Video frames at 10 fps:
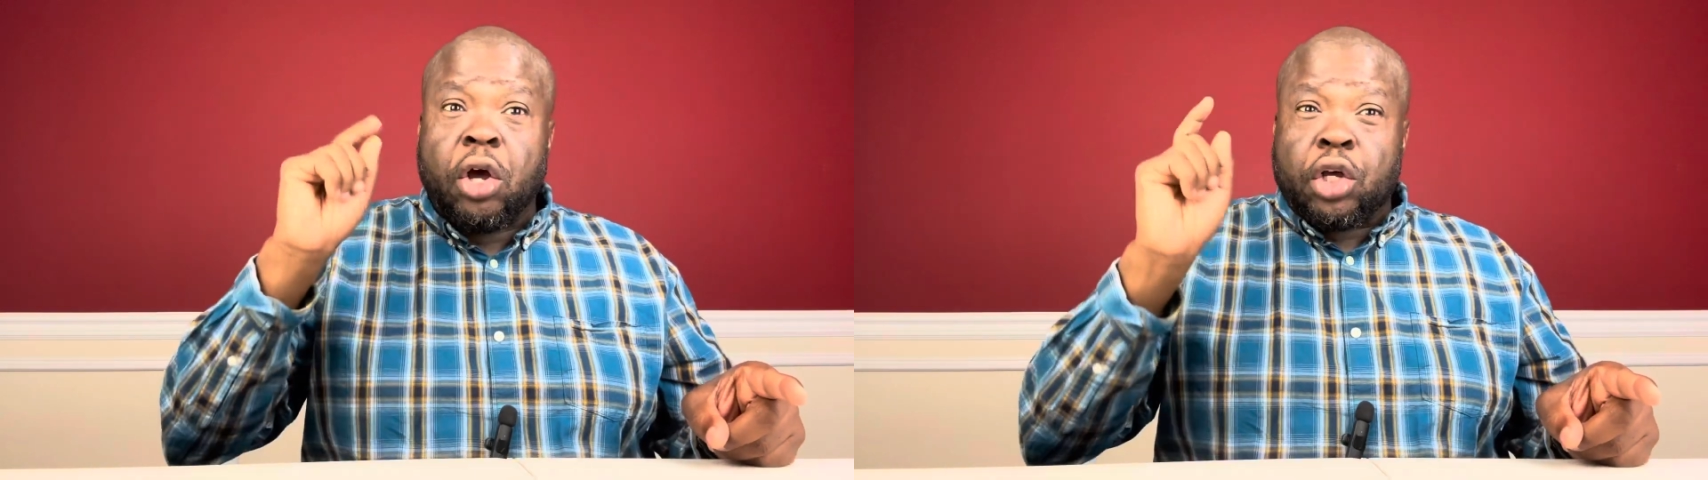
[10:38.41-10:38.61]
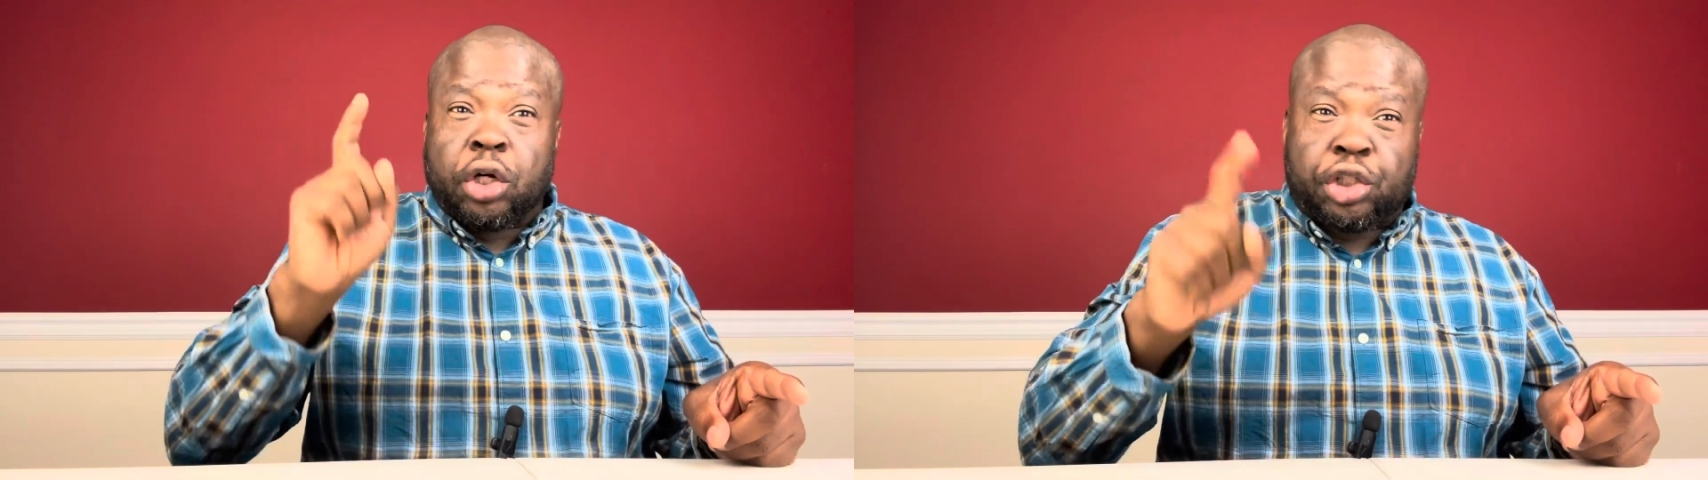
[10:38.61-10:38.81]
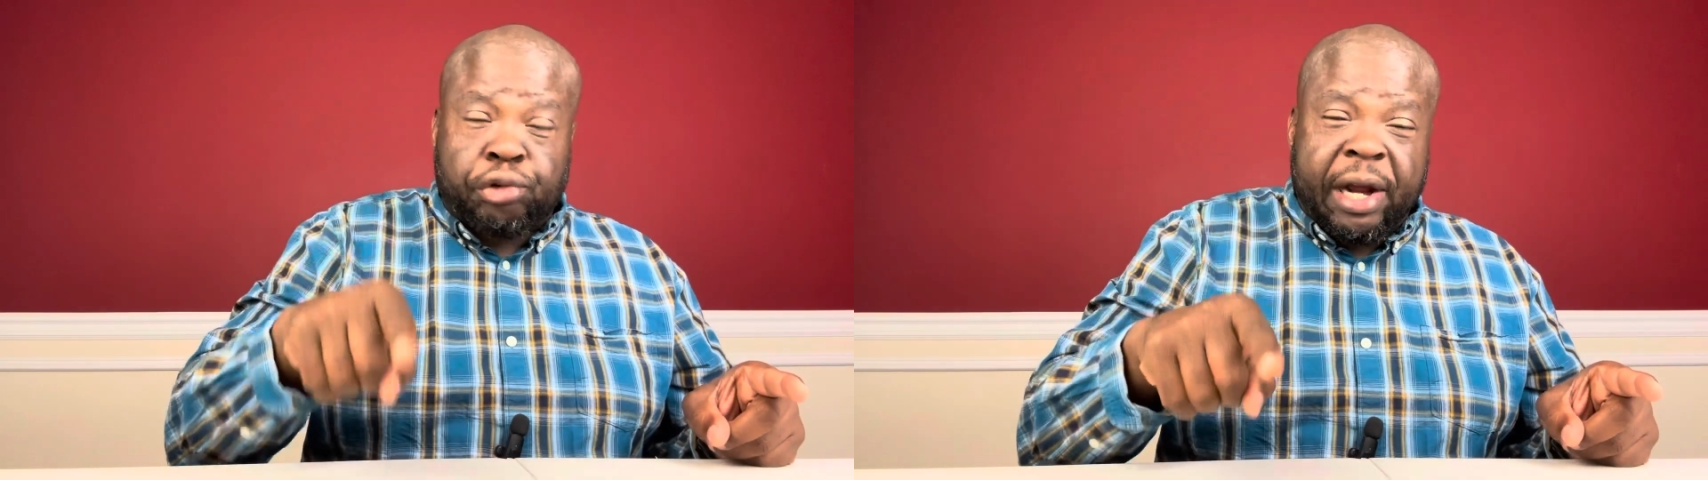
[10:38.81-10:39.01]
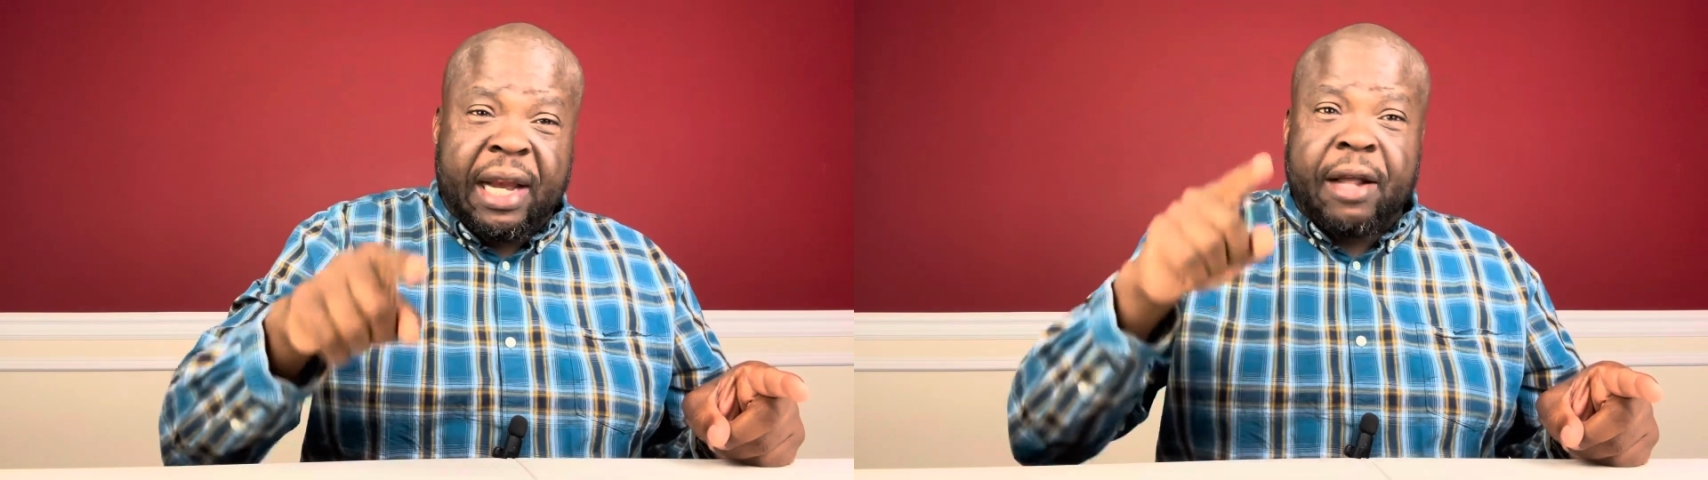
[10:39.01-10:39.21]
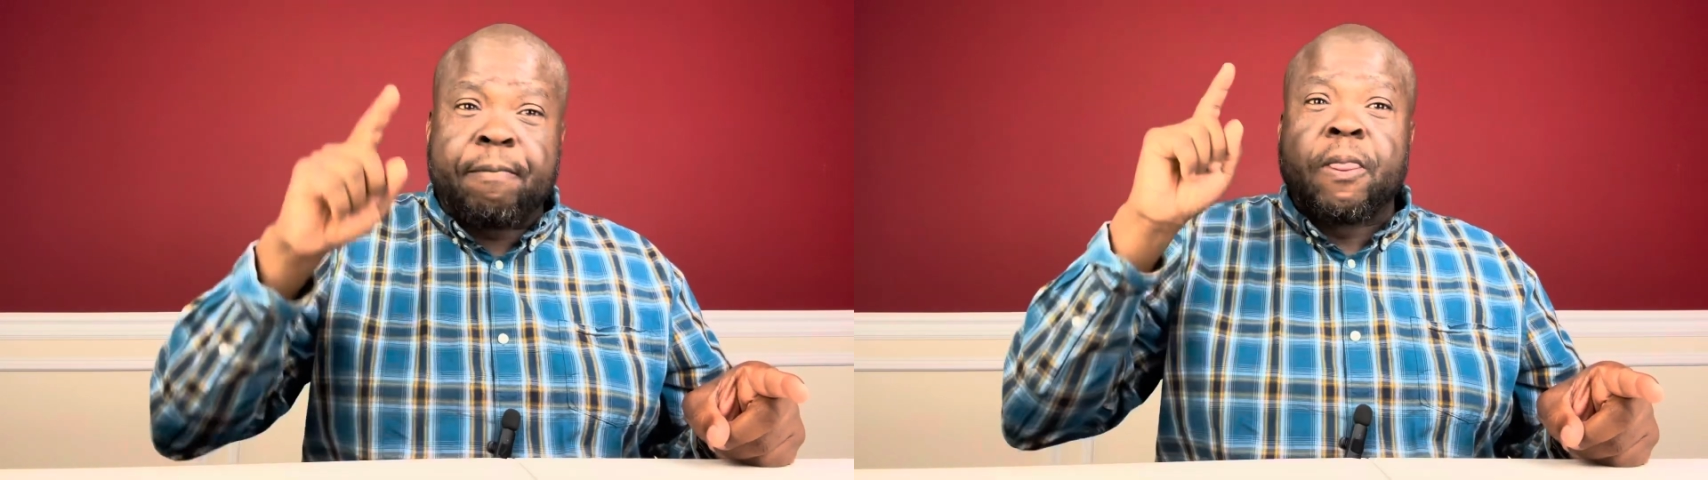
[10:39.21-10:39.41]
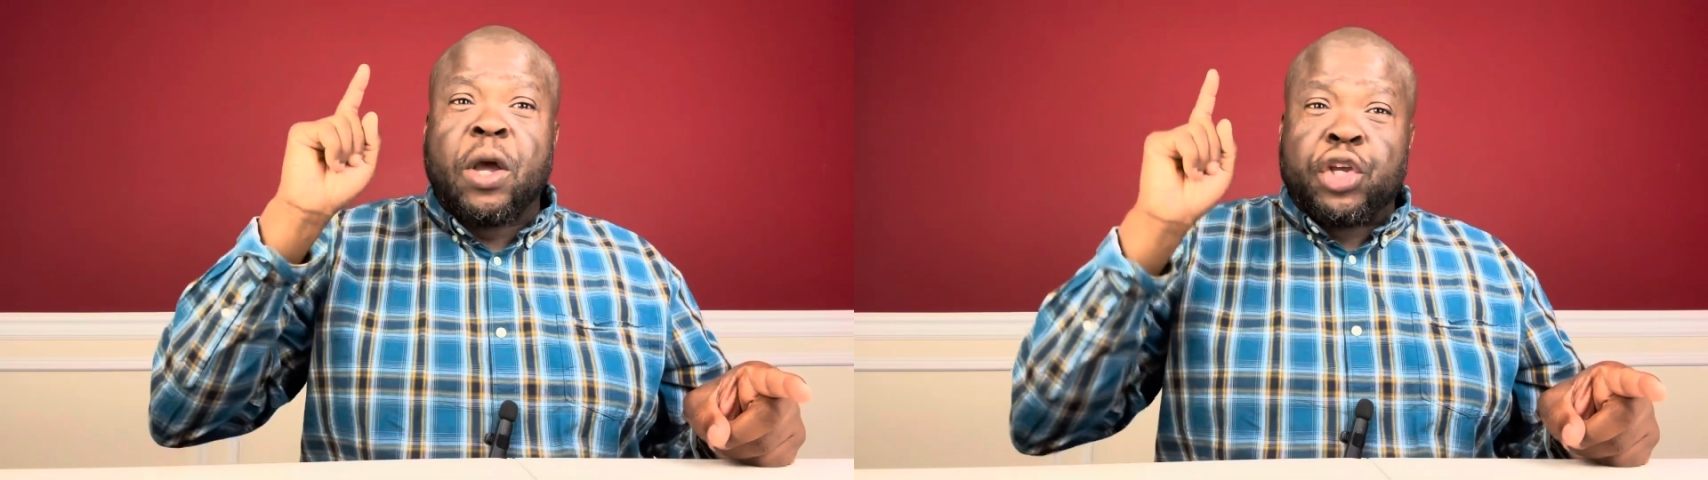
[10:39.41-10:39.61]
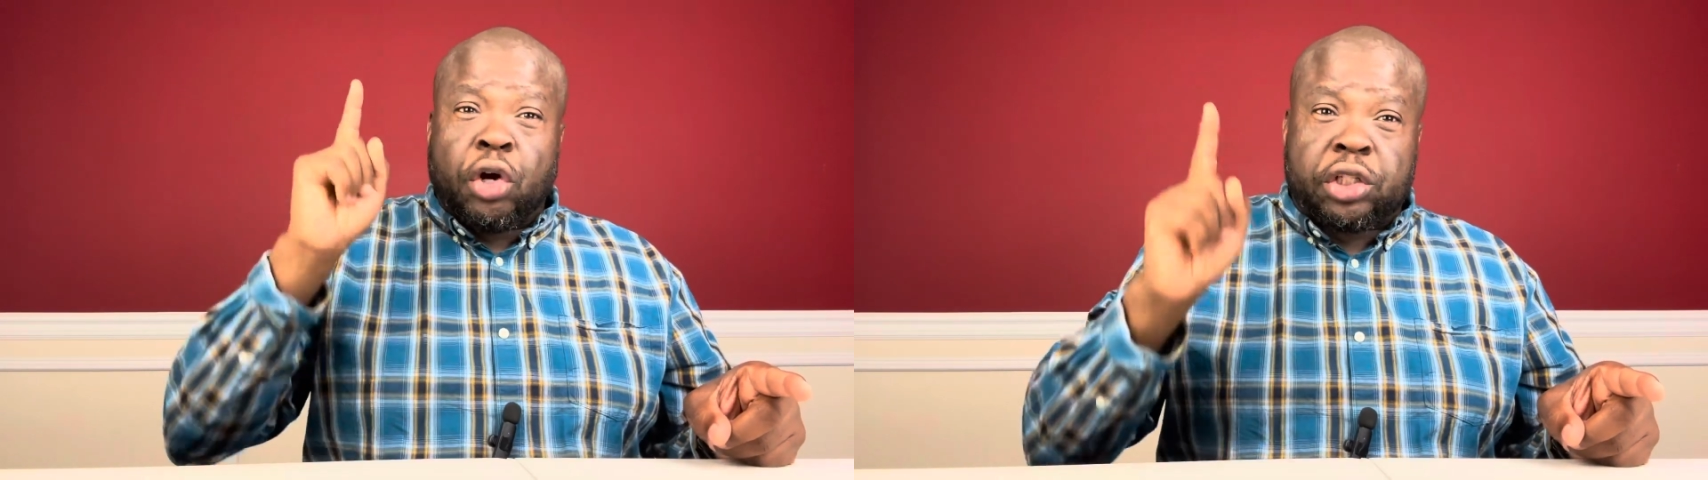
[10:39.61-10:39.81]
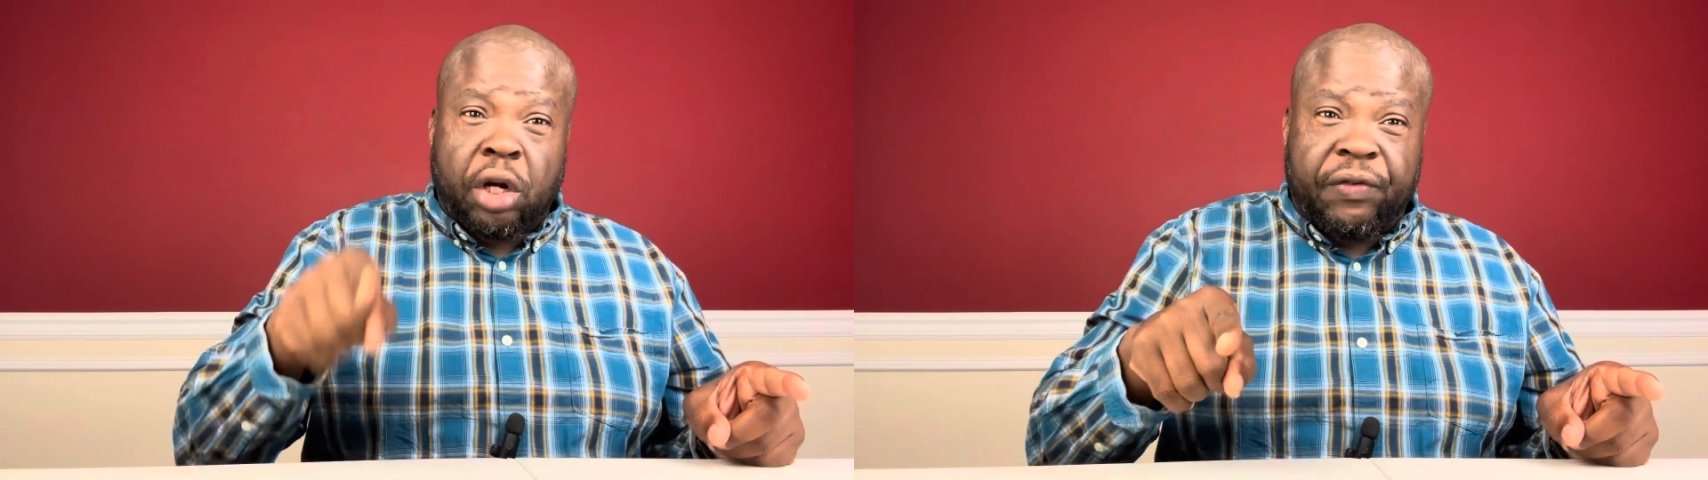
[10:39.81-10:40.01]
your training,
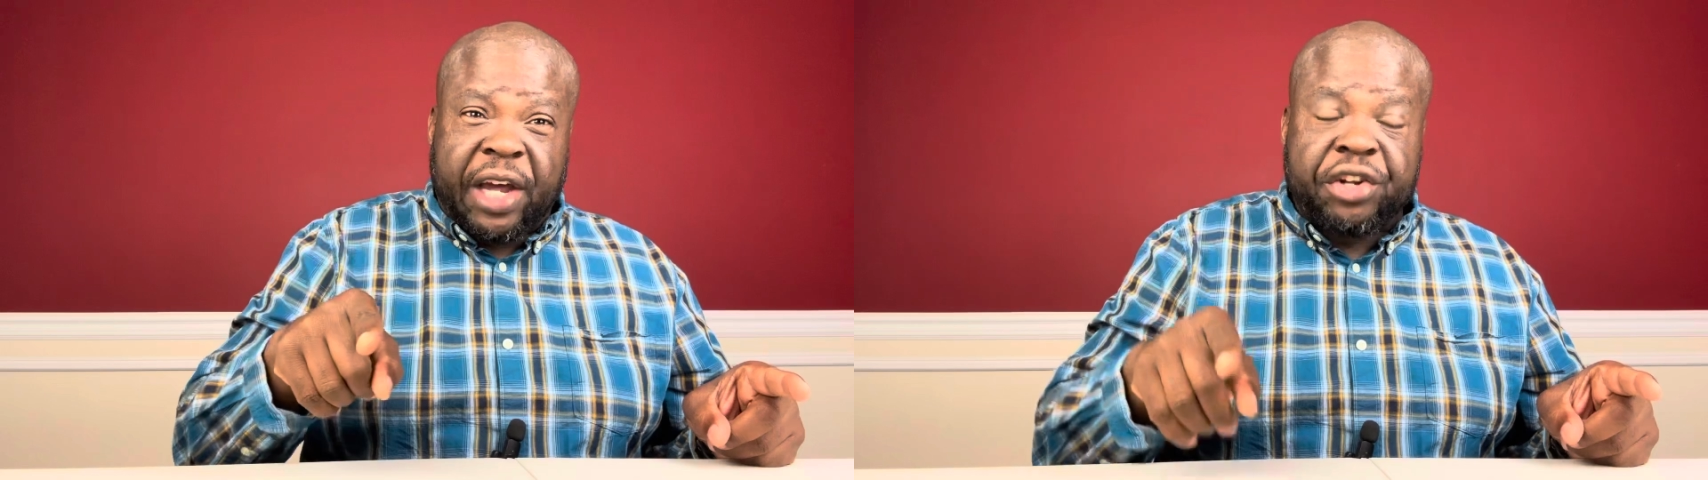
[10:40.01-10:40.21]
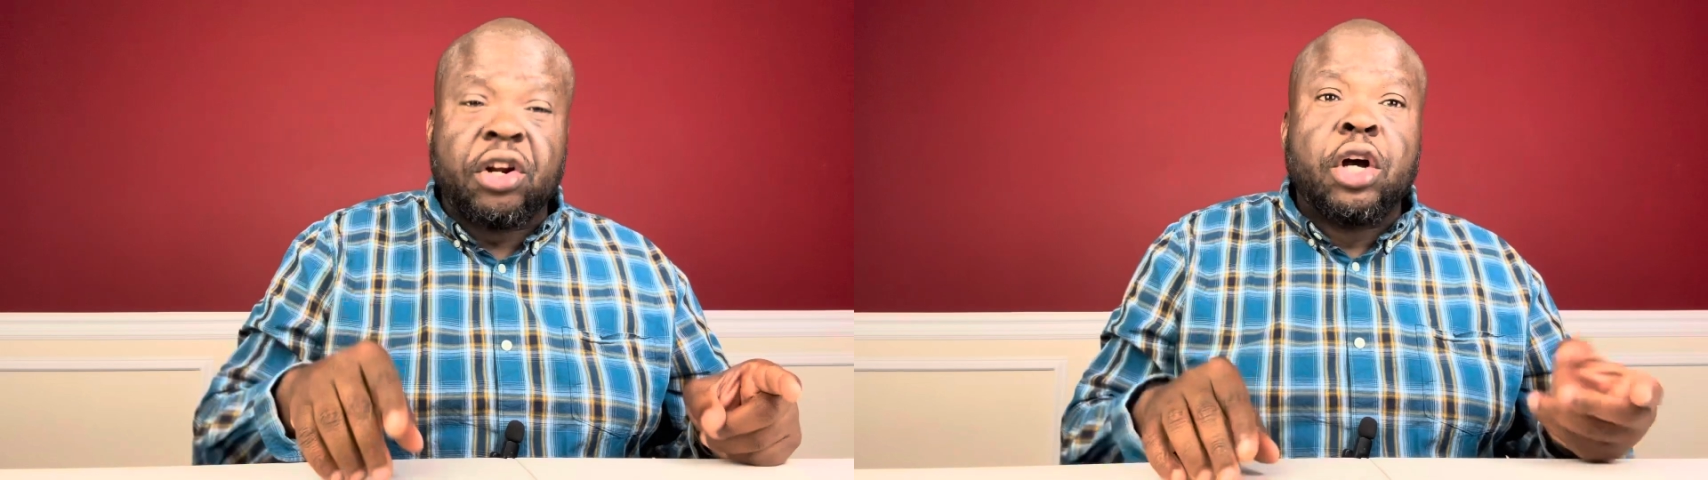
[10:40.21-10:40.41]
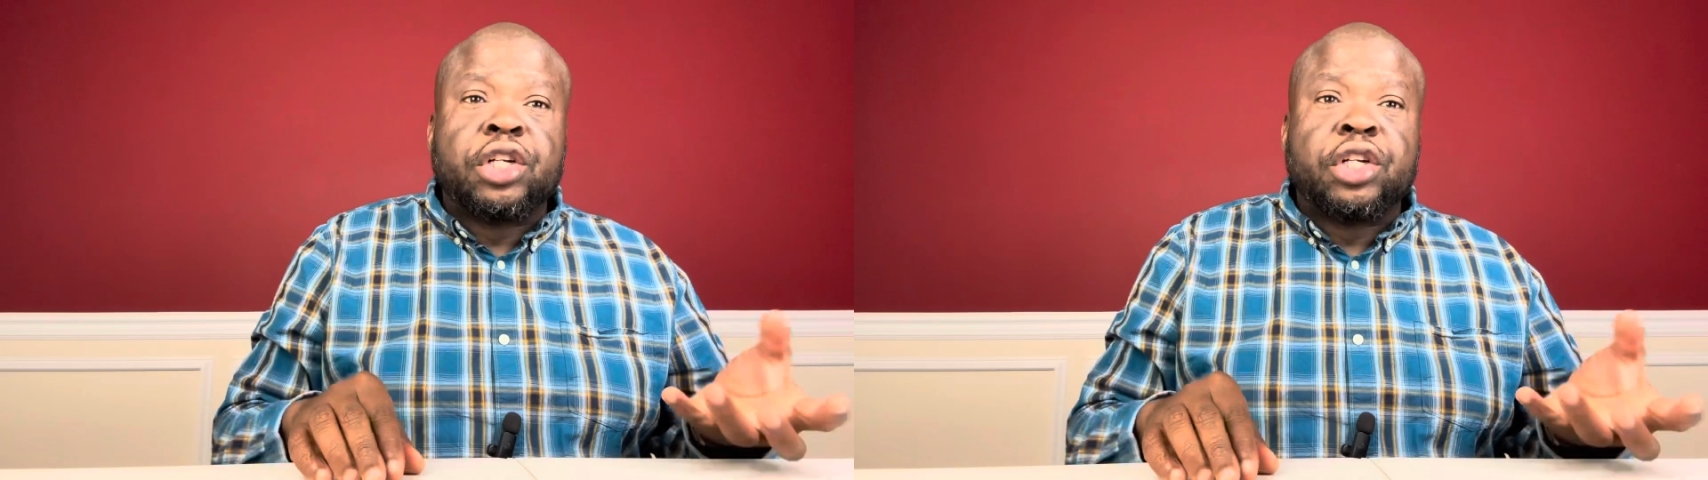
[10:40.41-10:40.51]
your certification